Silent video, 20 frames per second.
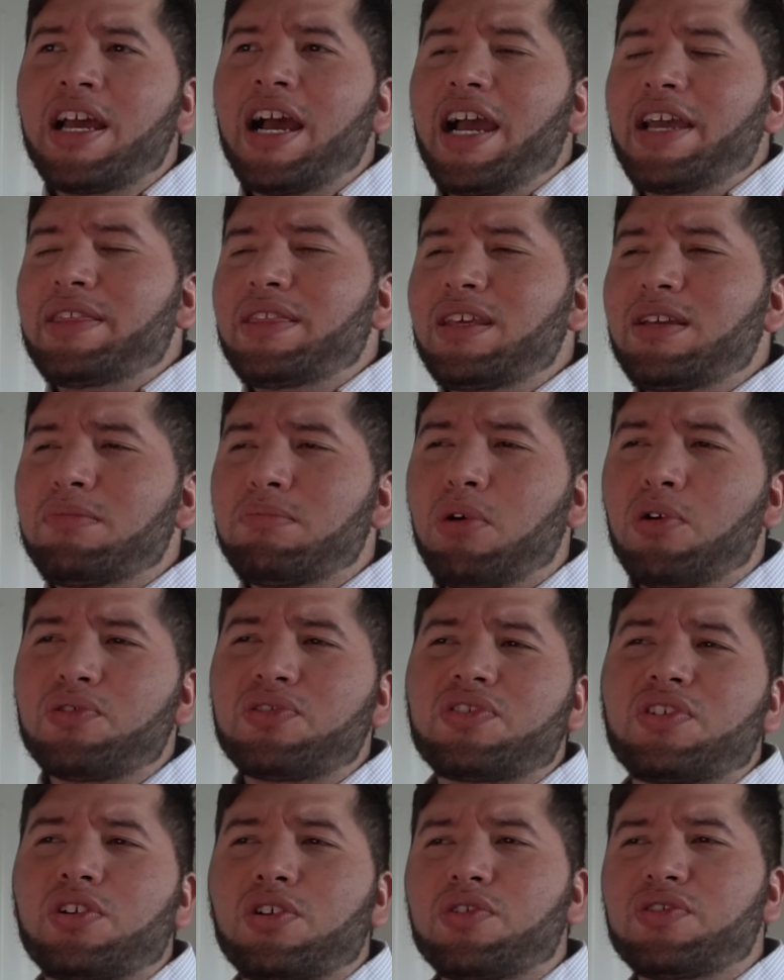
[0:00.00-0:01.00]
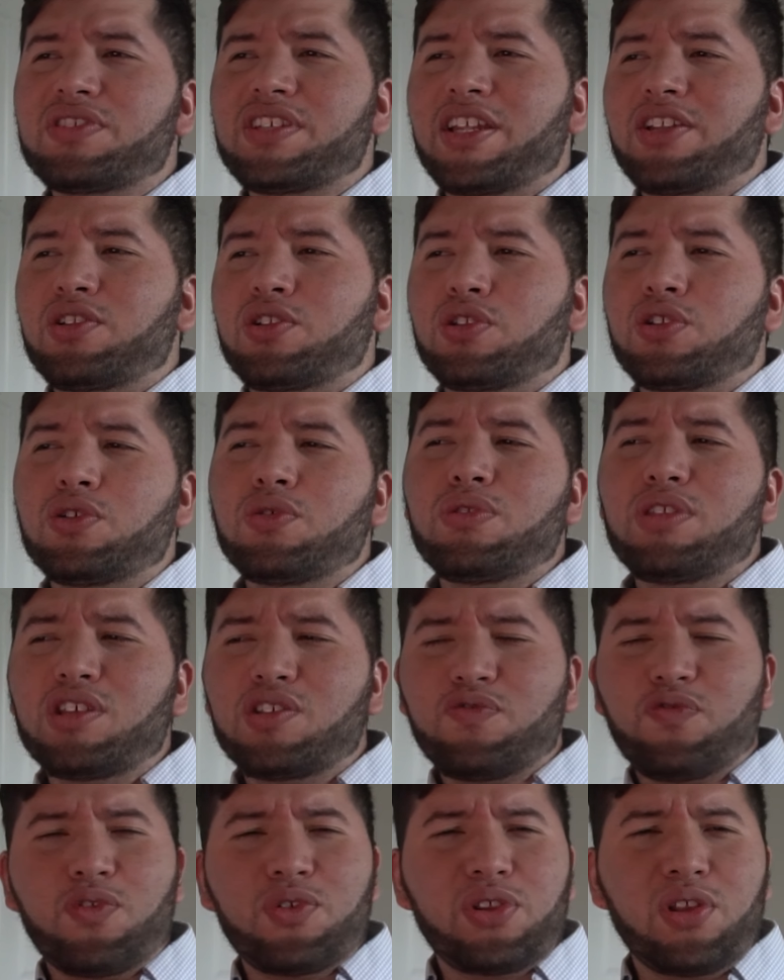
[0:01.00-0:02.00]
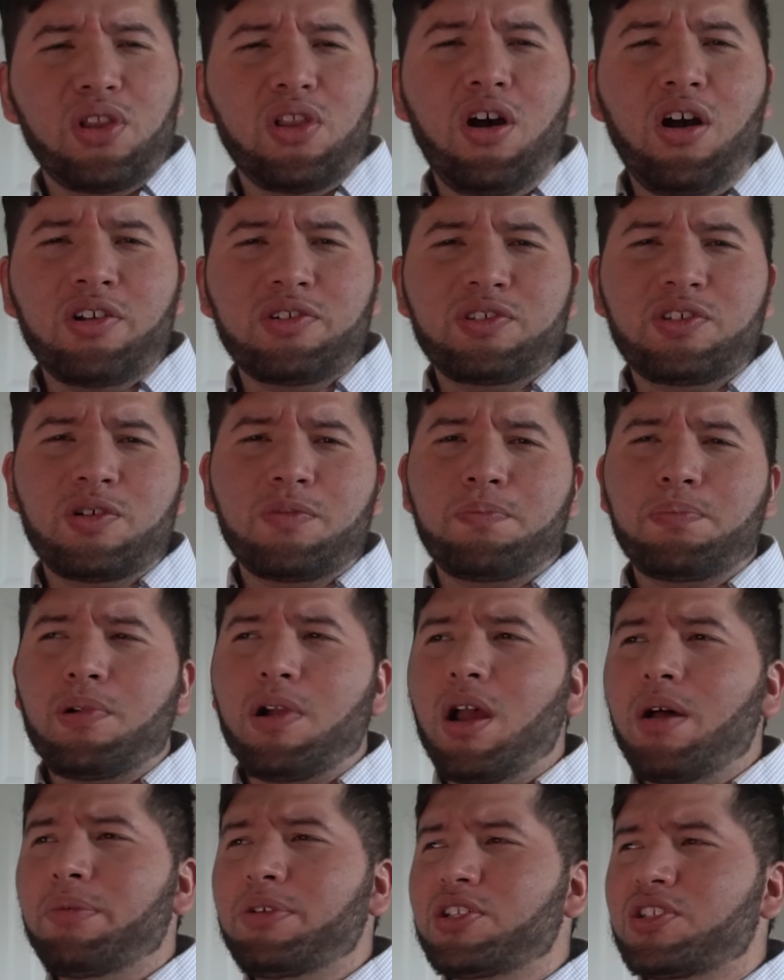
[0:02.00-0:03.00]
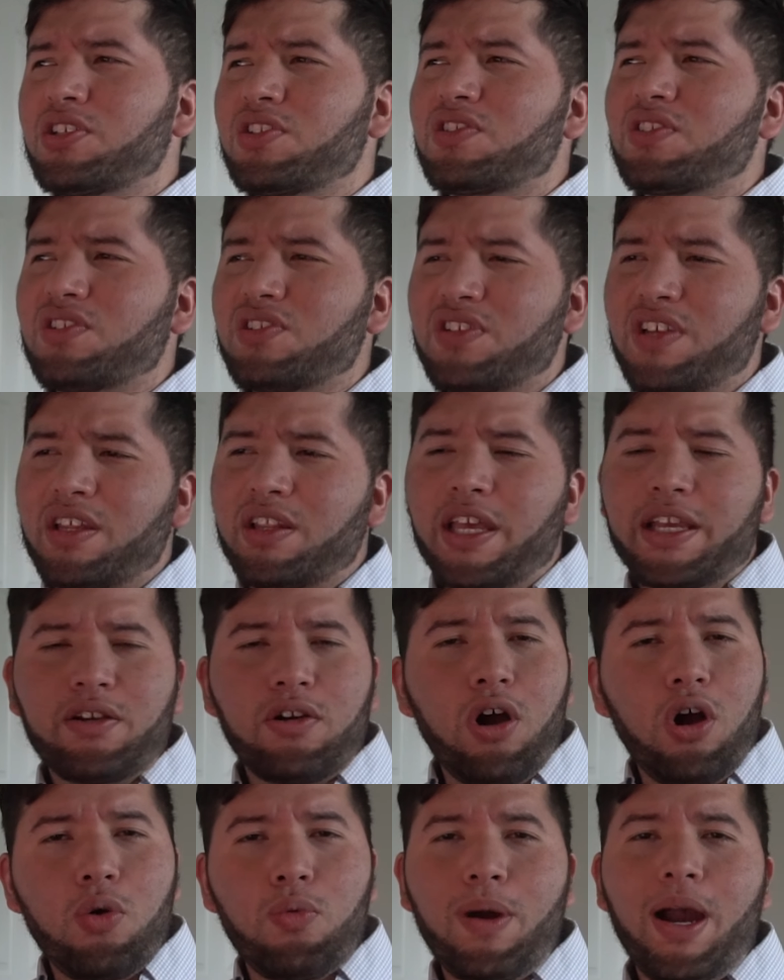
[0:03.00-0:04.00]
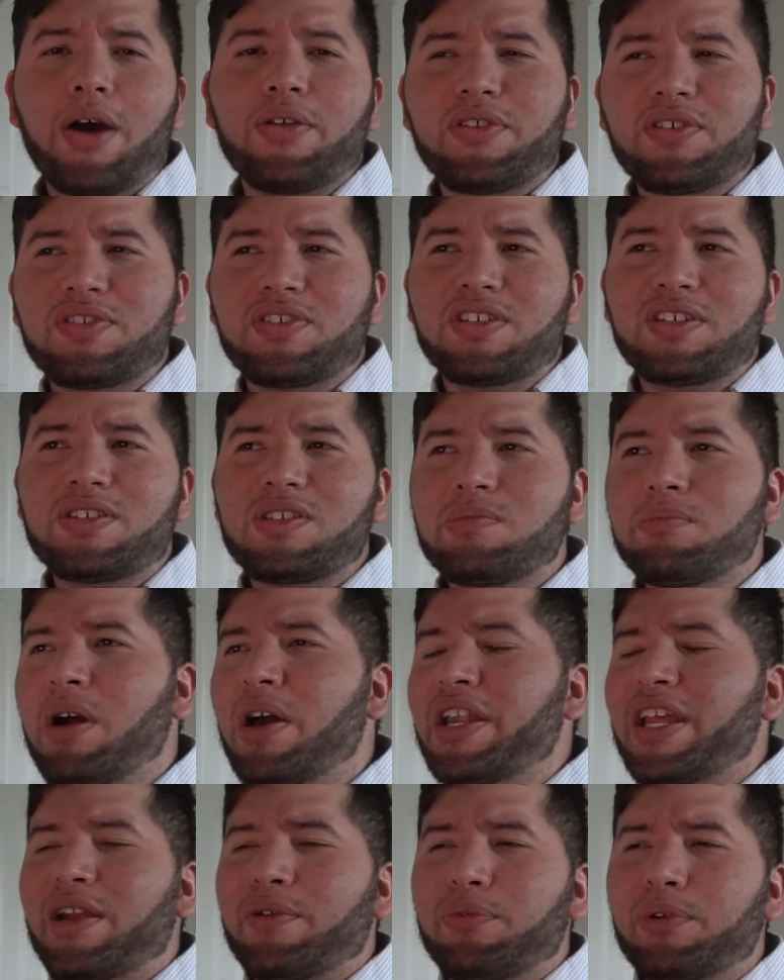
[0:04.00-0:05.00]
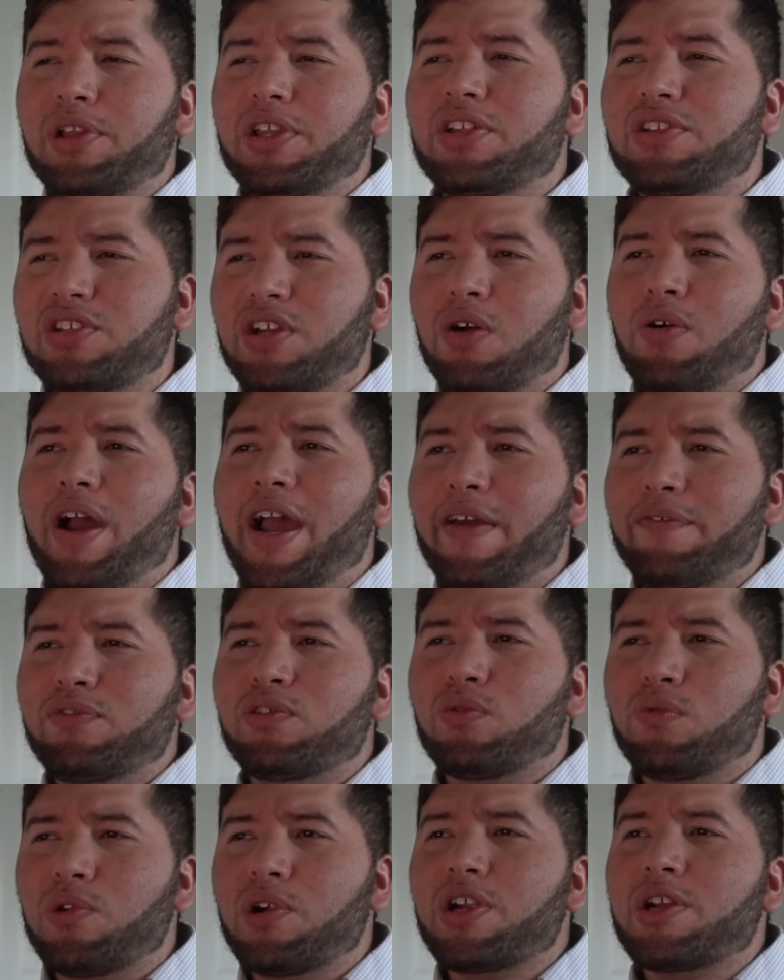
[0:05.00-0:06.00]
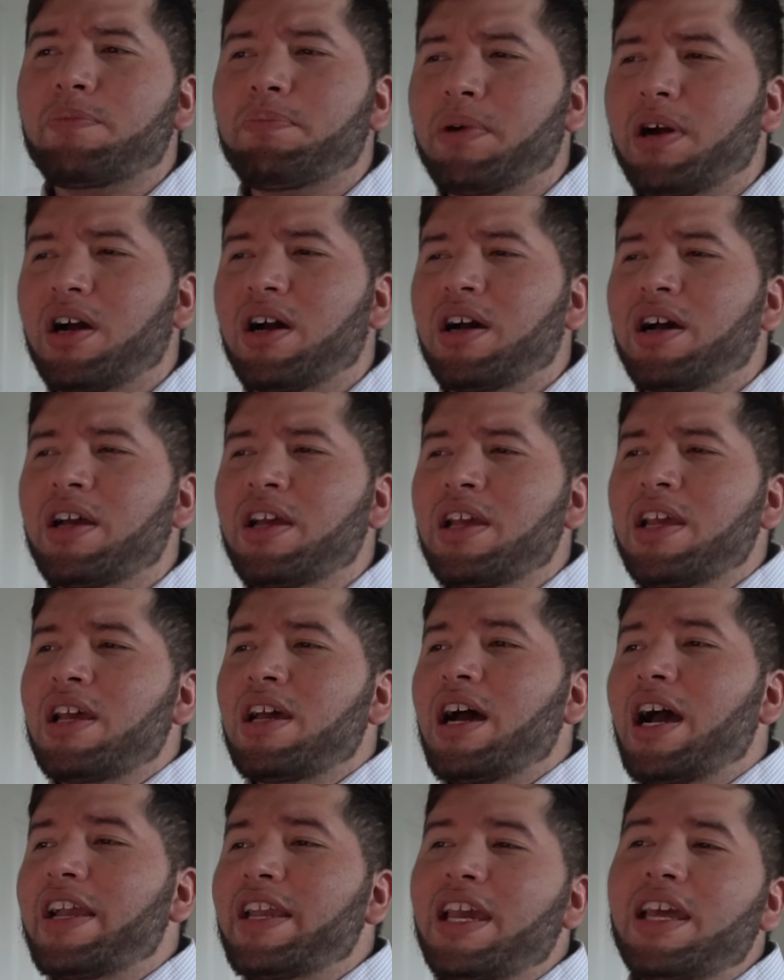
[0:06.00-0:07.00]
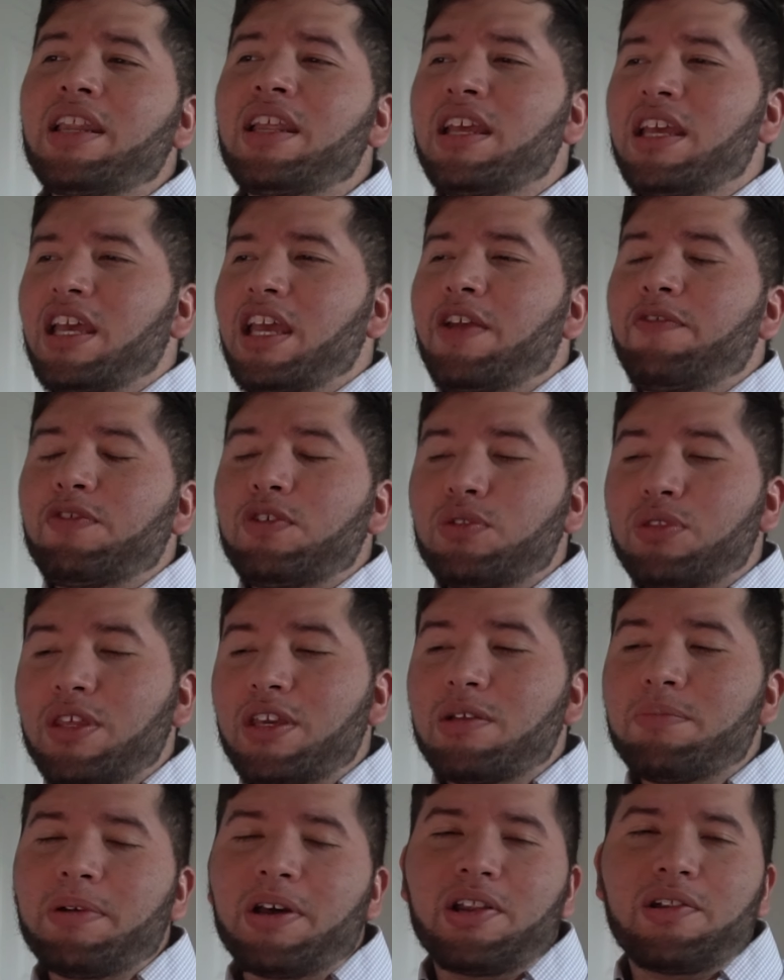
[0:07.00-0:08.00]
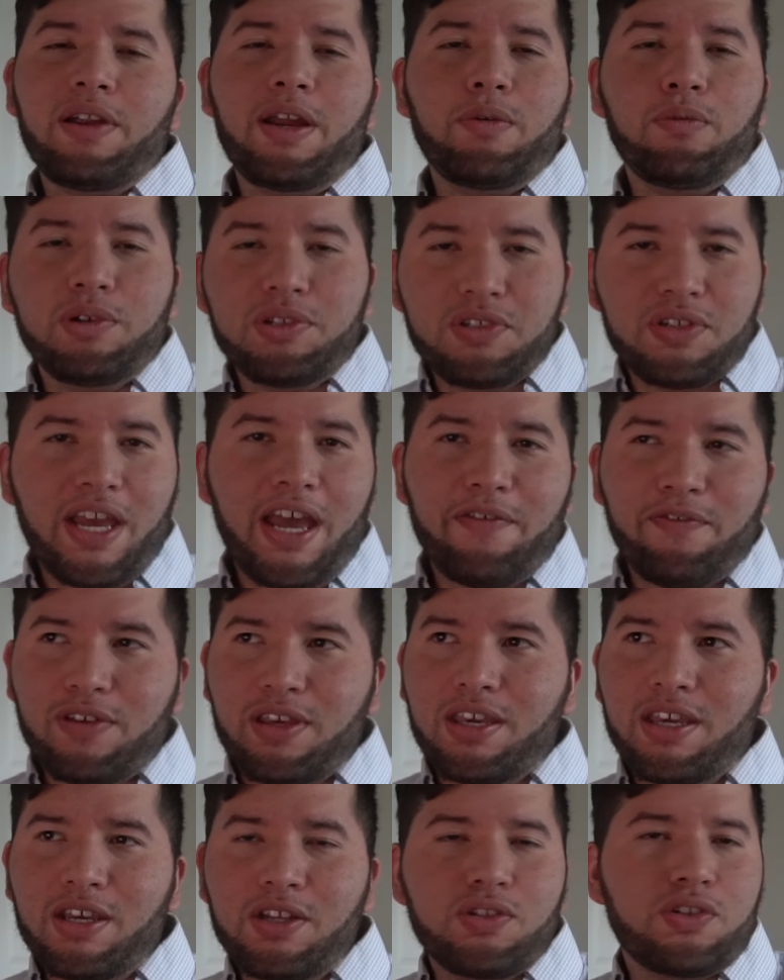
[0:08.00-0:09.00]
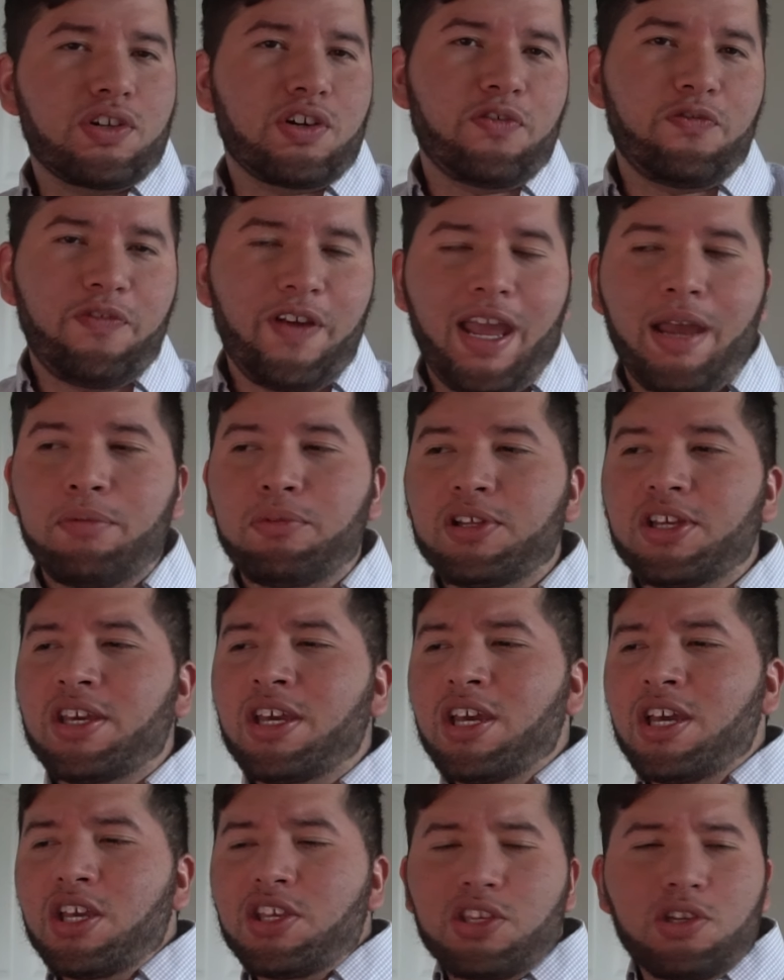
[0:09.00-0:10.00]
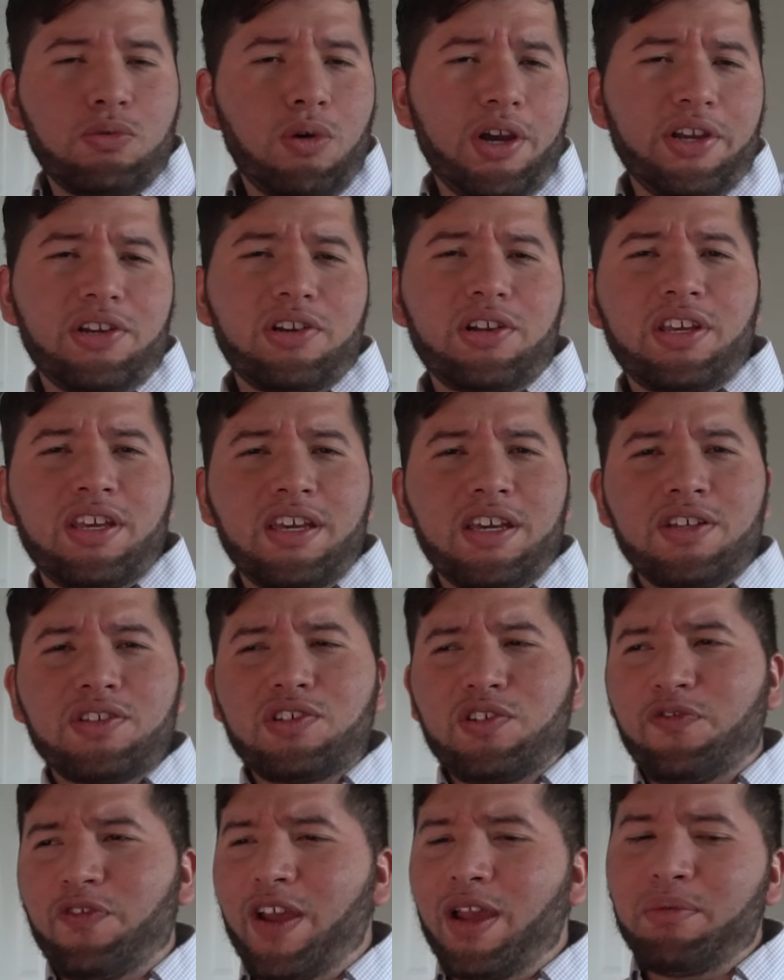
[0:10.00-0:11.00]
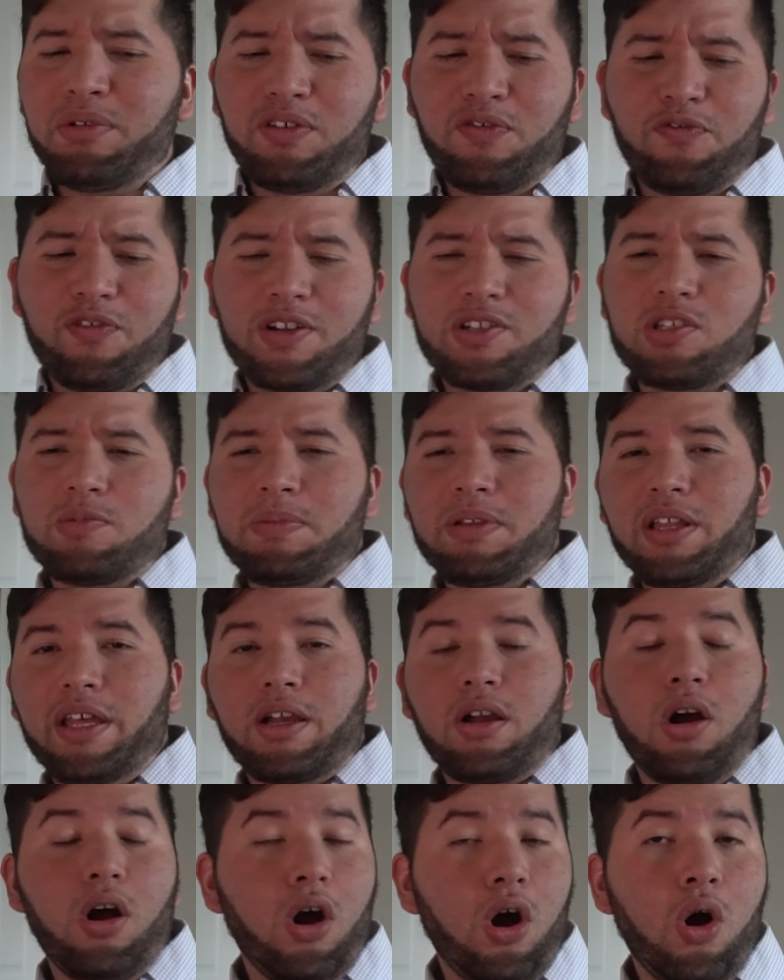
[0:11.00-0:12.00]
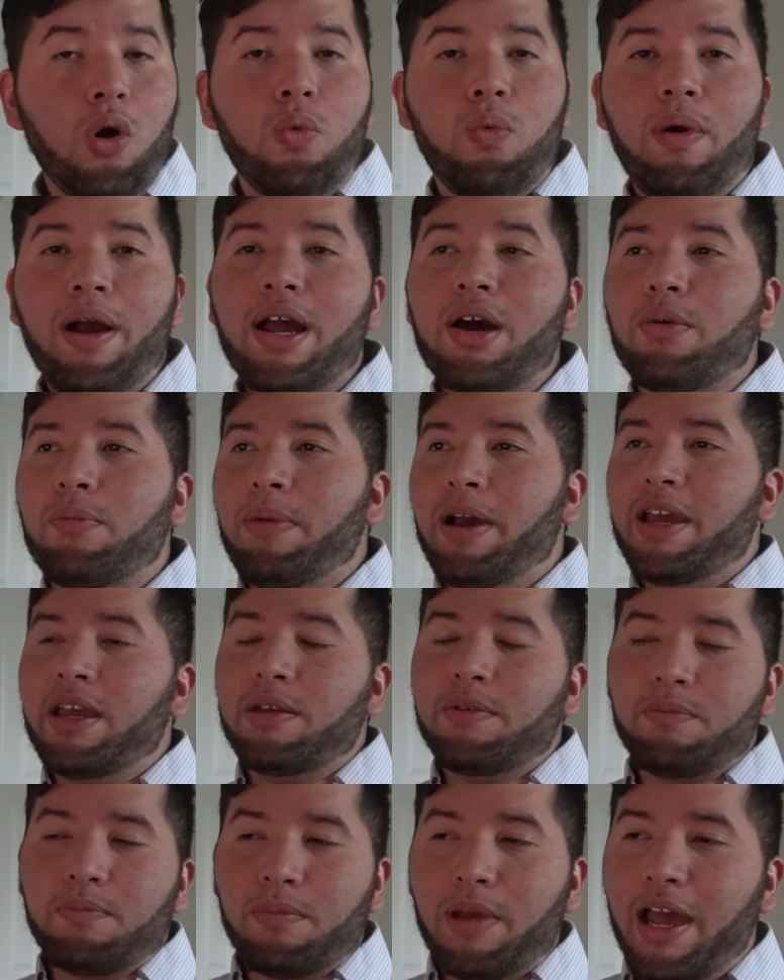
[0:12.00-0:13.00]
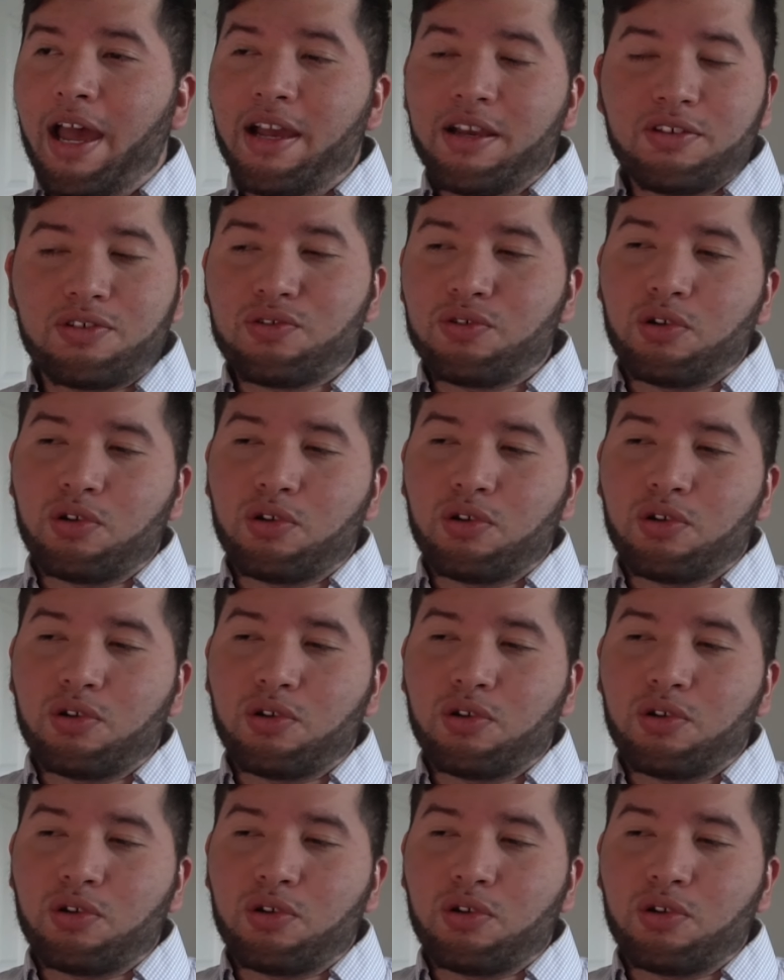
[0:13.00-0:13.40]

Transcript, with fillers: I think most girls that do this for the long term probably just are saying like, "Oh wow, this is easy money. I really don't have to work." But uh, again, if you think about it, right, once you have kids or your family, you want your kids, your family, friends to be like, "Oh wow, my ex